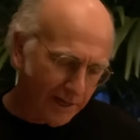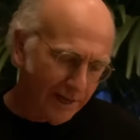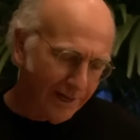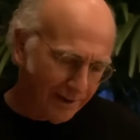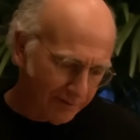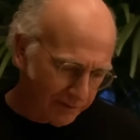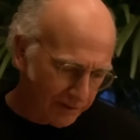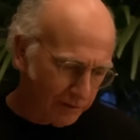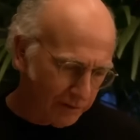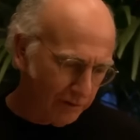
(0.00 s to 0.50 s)
Okay,
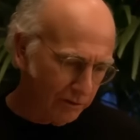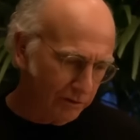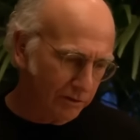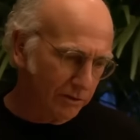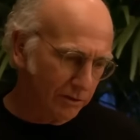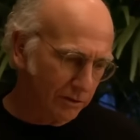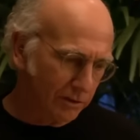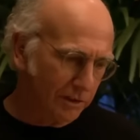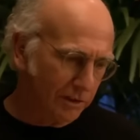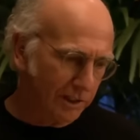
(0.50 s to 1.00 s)
I have a
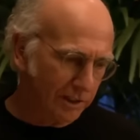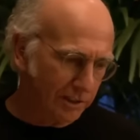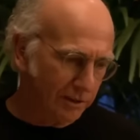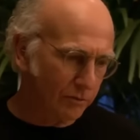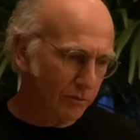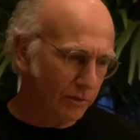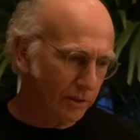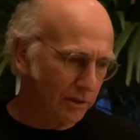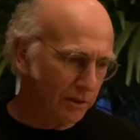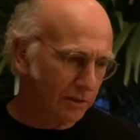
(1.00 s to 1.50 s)
cold sore, and
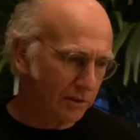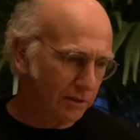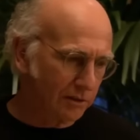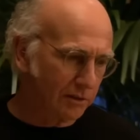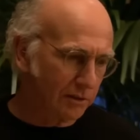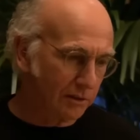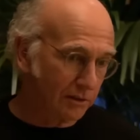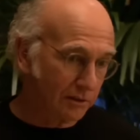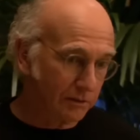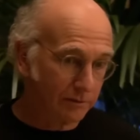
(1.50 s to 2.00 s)
I didn't want to
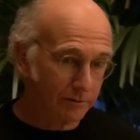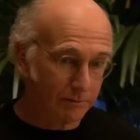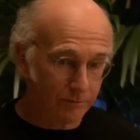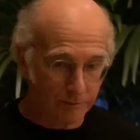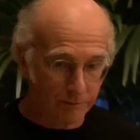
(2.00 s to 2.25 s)
kiss her.